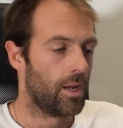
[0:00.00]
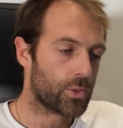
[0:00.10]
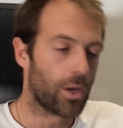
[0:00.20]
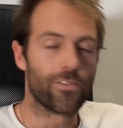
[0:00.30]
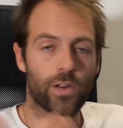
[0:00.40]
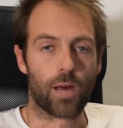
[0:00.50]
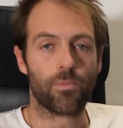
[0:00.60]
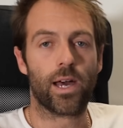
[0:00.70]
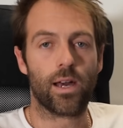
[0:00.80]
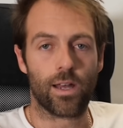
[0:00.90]
To
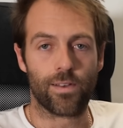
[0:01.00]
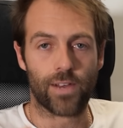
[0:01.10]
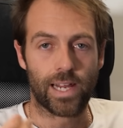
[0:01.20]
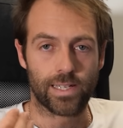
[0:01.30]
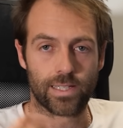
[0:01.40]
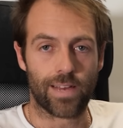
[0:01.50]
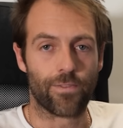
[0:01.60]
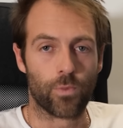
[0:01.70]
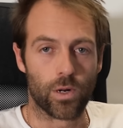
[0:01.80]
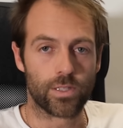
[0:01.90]
overcome that, I'd have needed
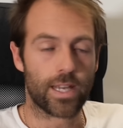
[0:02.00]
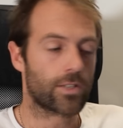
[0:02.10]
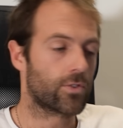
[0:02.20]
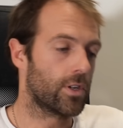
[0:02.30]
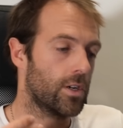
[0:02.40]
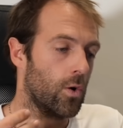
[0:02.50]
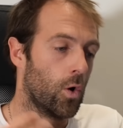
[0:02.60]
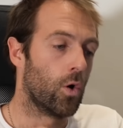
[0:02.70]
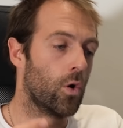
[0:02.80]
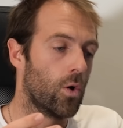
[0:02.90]
7 watts extra
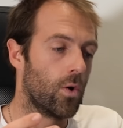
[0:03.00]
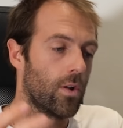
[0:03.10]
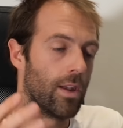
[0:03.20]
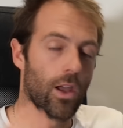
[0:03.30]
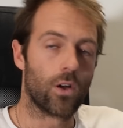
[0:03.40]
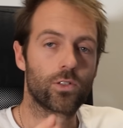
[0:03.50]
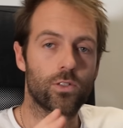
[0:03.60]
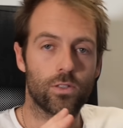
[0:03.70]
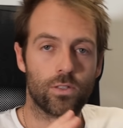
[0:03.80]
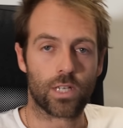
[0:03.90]
or
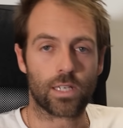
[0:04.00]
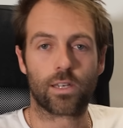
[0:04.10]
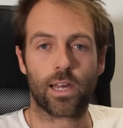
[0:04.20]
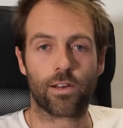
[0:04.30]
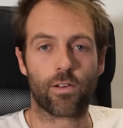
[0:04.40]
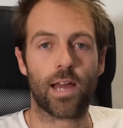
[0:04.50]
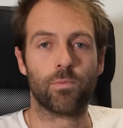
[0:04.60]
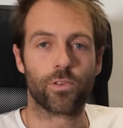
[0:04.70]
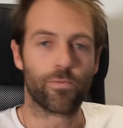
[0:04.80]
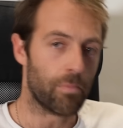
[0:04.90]
lost 6
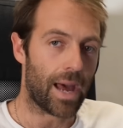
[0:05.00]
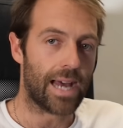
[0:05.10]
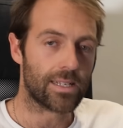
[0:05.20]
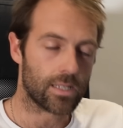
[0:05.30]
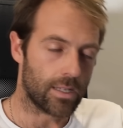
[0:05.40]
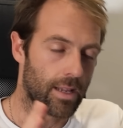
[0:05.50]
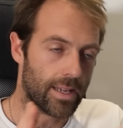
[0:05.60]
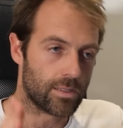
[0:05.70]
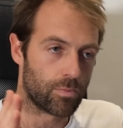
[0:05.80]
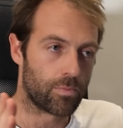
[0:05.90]
kilograms of mass, and
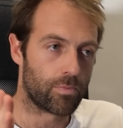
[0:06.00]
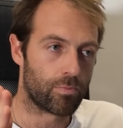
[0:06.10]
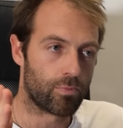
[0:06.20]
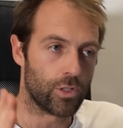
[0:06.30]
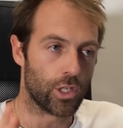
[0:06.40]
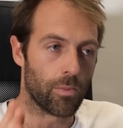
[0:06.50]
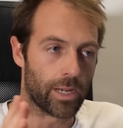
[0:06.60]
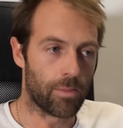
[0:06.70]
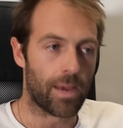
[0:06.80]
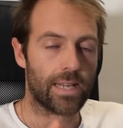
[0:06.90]
that's
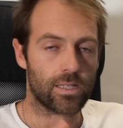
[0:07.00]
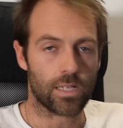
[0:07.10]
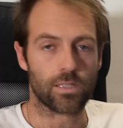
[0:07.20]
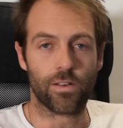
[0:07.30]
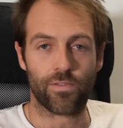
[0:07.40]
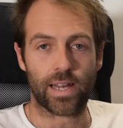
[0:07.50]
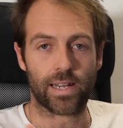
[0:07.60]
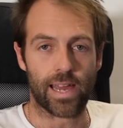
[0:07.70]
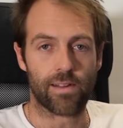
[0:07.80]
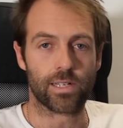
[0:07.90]
presuming the mass doesn't affect
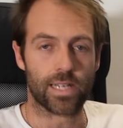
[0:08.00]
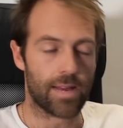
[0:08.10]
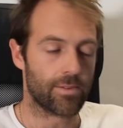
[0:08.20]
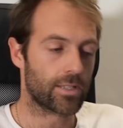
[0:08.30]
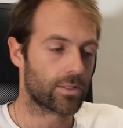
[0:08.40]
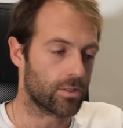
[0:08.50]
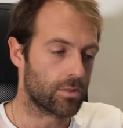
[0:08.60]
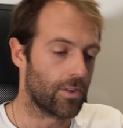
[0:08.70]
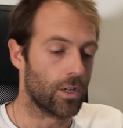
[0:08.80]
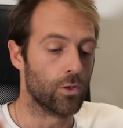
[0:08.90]
the aerodynamics,
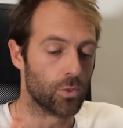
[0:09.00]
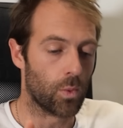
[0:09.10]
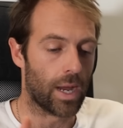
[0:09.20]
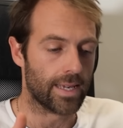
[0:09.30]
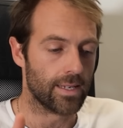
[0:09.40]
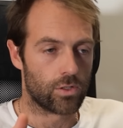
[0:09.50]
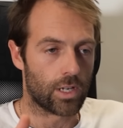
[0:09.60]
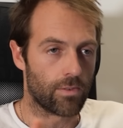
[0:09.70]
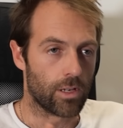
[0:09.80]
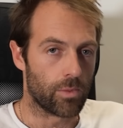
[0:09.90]
because if you lose weight,
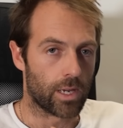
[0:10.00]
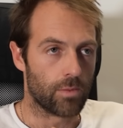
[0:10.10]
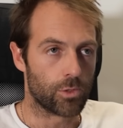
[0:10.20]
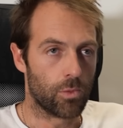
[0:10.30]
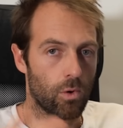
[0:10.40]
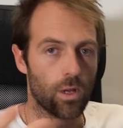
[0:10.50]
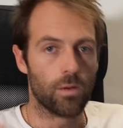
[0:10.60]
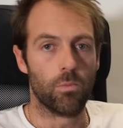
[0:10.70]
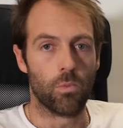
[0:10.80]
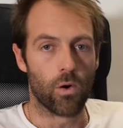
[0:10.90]
generally you become
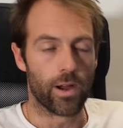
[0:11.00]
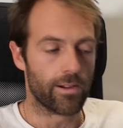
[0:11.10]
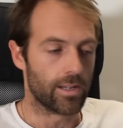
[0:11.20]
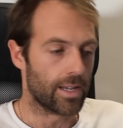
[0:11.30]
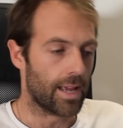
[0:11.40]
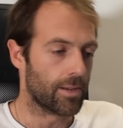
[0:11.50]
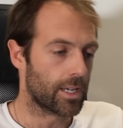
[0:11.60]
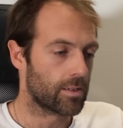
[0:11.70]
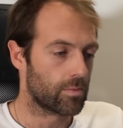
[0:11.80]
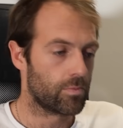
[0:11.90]
smaller, more aerodynamic
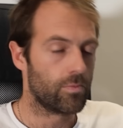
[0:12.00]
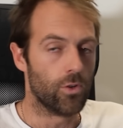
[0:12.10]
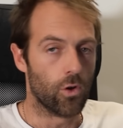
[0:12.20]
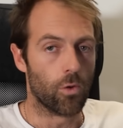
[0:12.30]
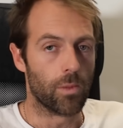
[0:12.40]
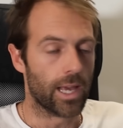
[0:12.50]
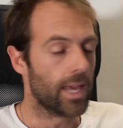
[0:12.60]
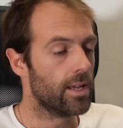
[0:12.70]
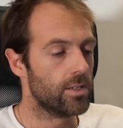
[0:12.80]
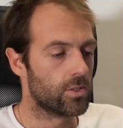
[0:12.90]

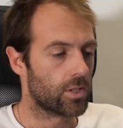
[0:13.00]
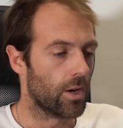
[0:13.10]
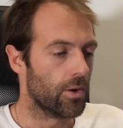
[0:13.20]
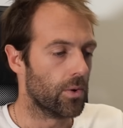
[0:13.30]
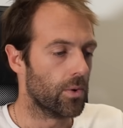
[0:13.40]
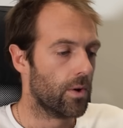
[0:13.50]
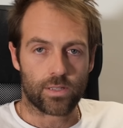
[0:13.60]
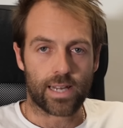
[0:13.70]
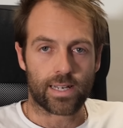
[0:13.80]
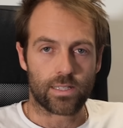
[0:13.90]
normally. So
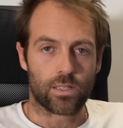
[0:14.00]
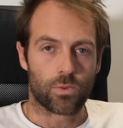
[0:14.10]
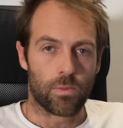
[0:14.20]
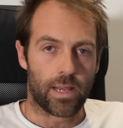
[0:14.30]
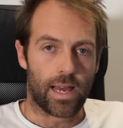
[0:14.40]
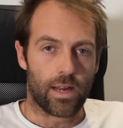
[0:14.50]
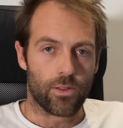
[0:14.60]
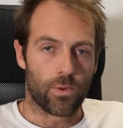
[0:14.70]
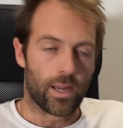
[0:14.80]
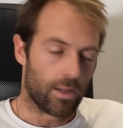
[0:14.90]
that gets the swimming hat out
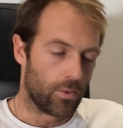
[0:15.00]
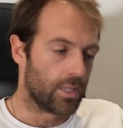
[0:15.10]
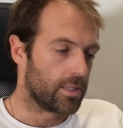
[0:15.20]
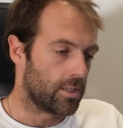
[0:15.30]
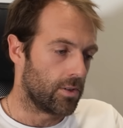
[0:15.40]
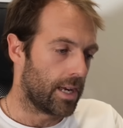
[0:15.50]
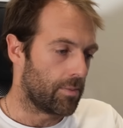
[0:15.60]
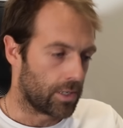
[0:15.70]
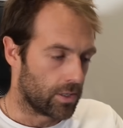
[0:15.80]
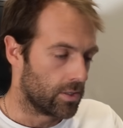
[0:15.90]
of the way. And I wanted to do
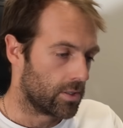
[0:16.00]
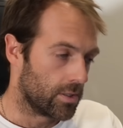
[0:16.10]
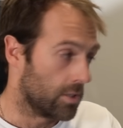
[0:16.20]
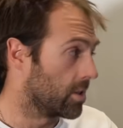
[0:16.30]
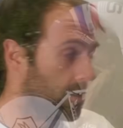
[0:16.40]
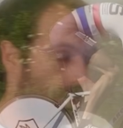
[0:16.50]
that because, as you can